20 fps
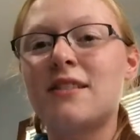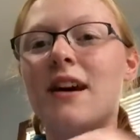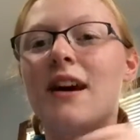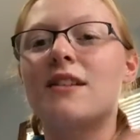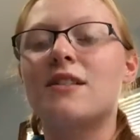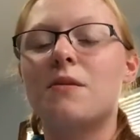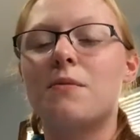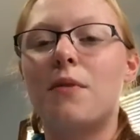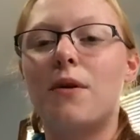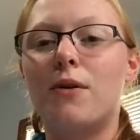
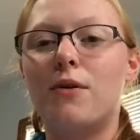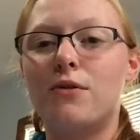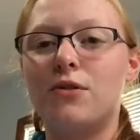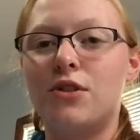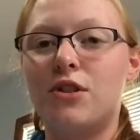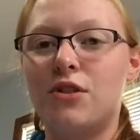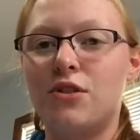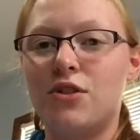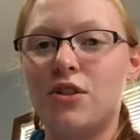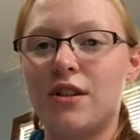as
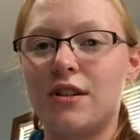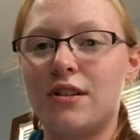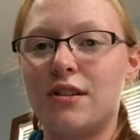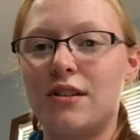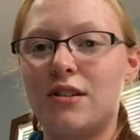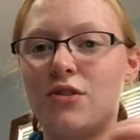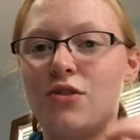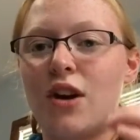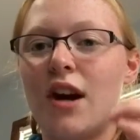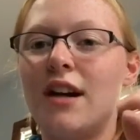opposed to
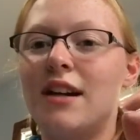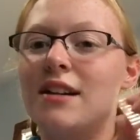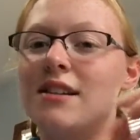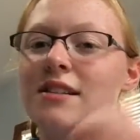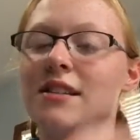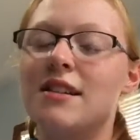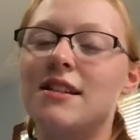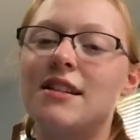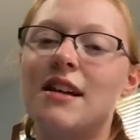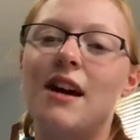just trying to
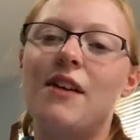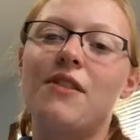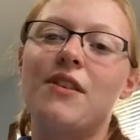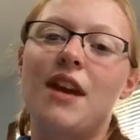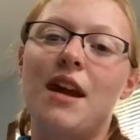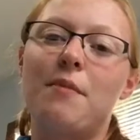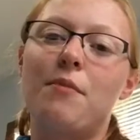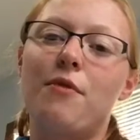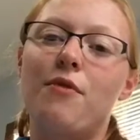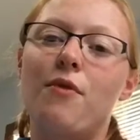sit down the
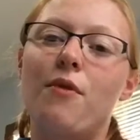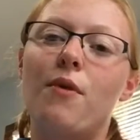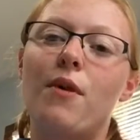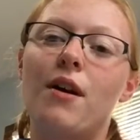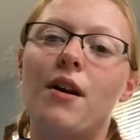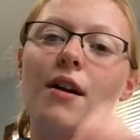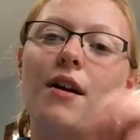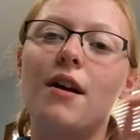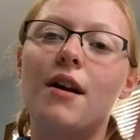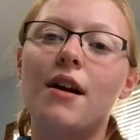night
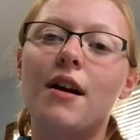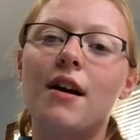before,